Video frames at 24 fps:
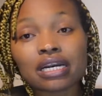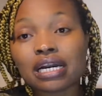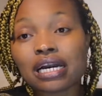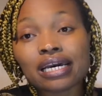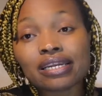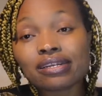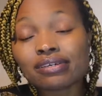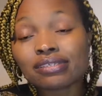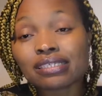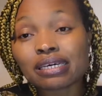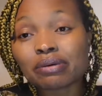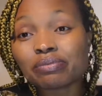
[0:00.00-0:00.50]
I
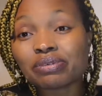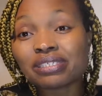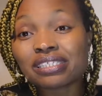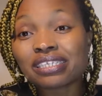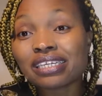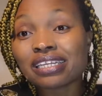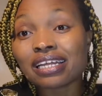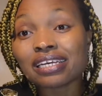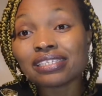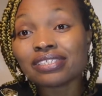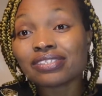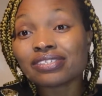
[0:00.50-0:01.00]
know service
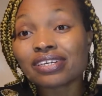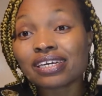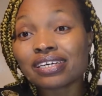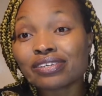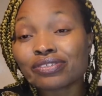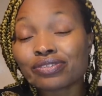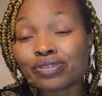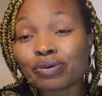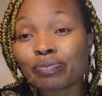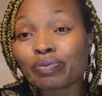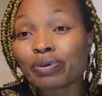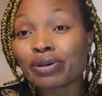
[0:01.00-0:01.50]
in
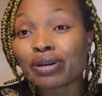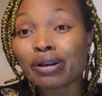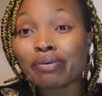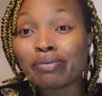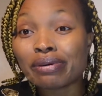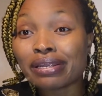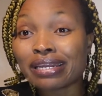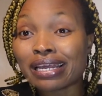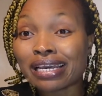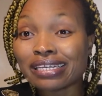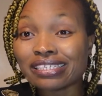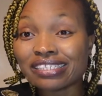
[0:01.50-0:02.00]
Nigeria, to become
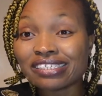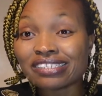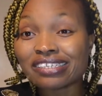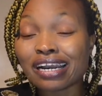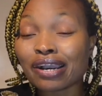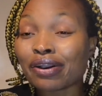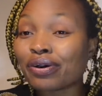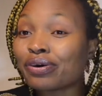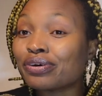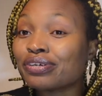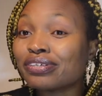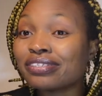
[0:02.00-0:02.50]
a
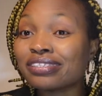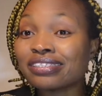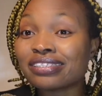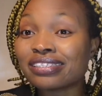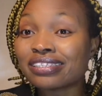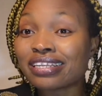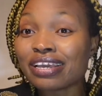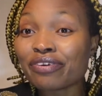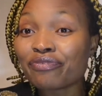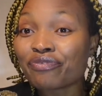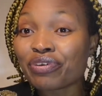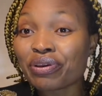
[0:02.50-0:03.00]
Nigerian, can't
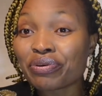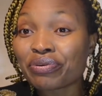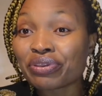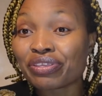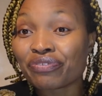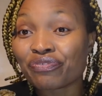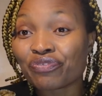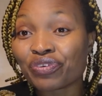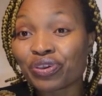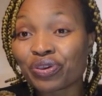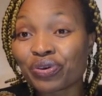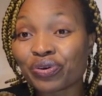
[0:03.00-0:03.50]
be very
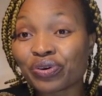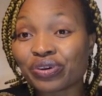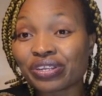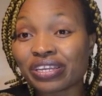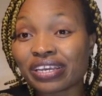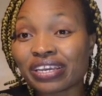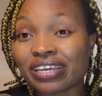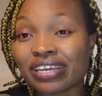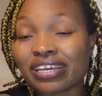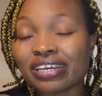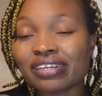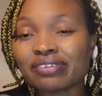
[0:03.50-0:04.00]
difficult
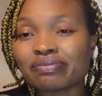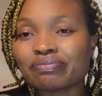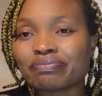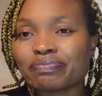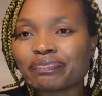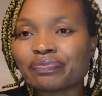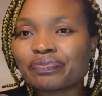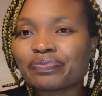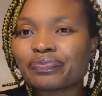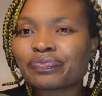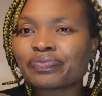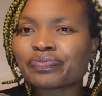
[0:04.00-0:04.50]
again.
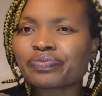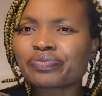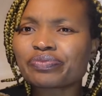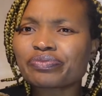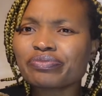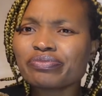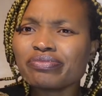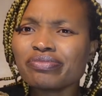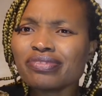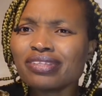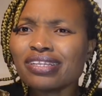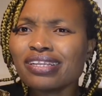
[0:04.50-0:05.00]

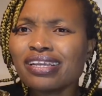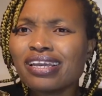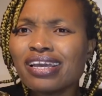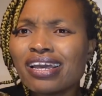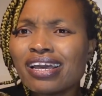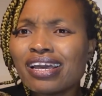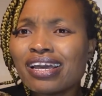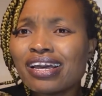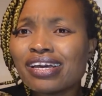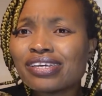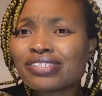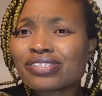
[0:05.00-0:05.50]

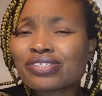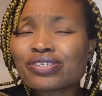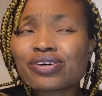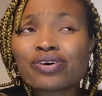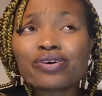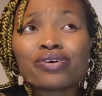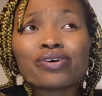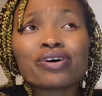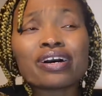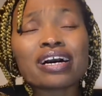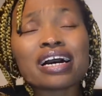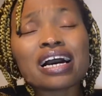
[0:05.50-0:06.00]

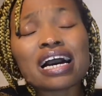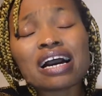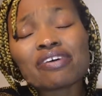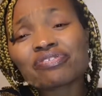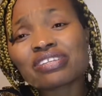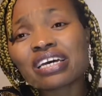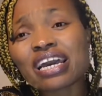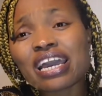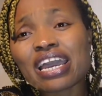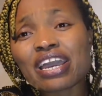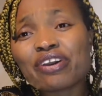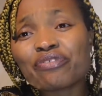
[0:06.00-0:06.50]
So
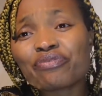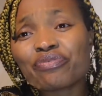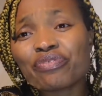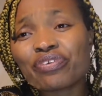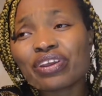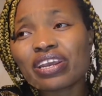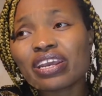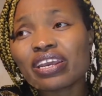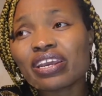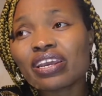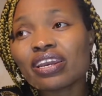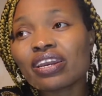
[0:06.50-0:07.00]
after
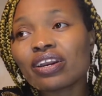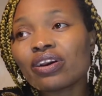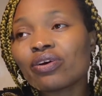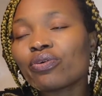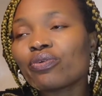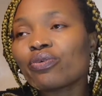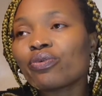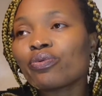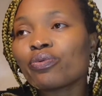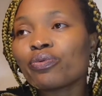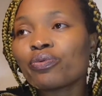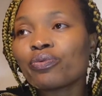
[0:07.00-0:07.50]
every,
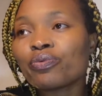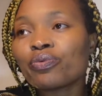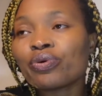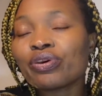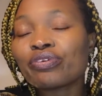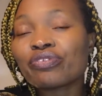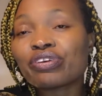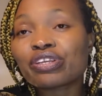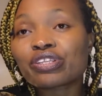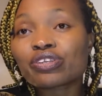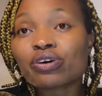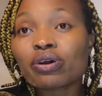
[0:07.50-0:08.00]
we
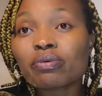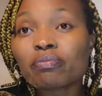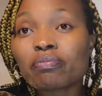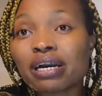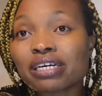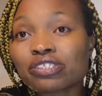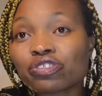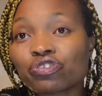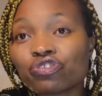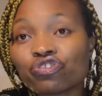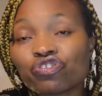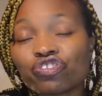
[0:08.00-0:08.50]
return
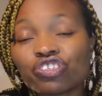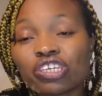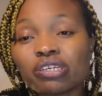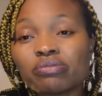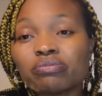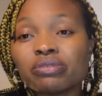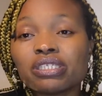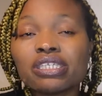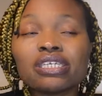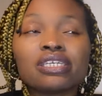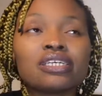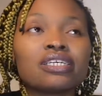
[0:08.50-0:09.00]
back to
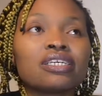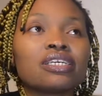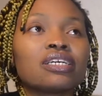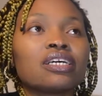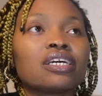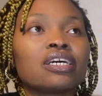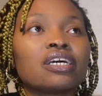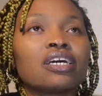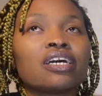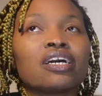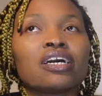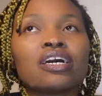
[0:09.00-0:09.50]
Germany.
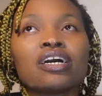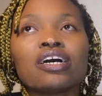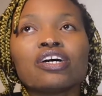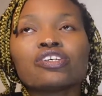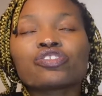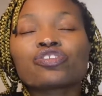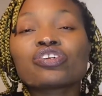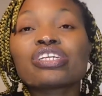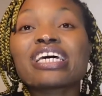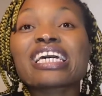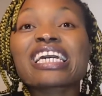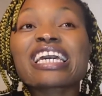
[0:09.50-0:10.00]

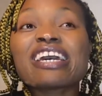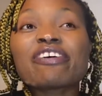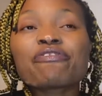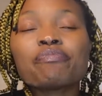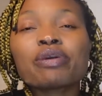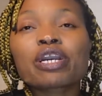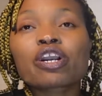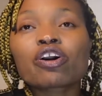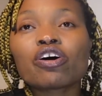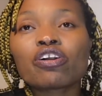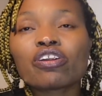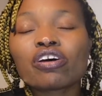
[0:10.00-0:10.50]
So they gave
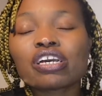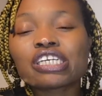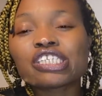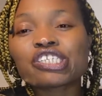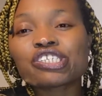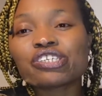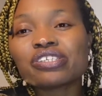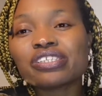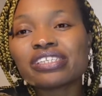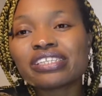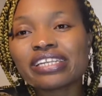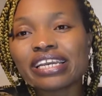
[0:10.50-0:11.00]
me
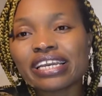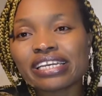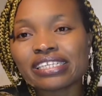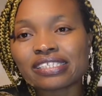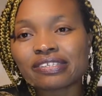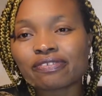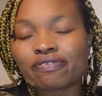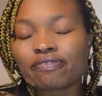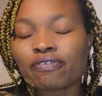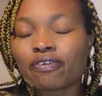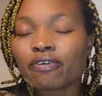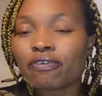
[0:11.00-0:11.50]
collection date
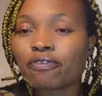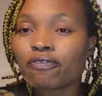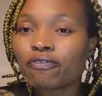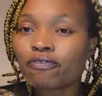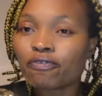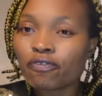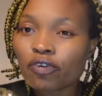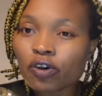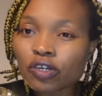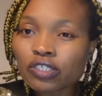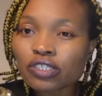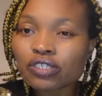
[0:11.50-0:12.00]
for
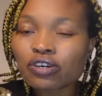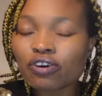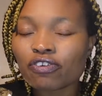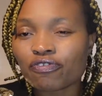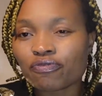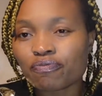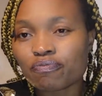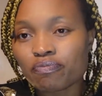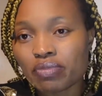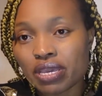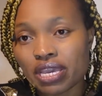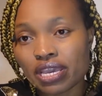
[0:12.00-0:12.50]
4th
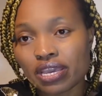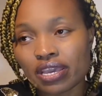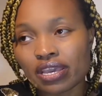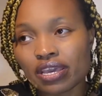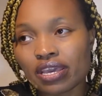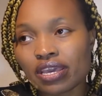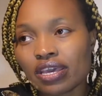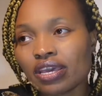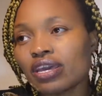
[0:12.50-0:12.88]
of May.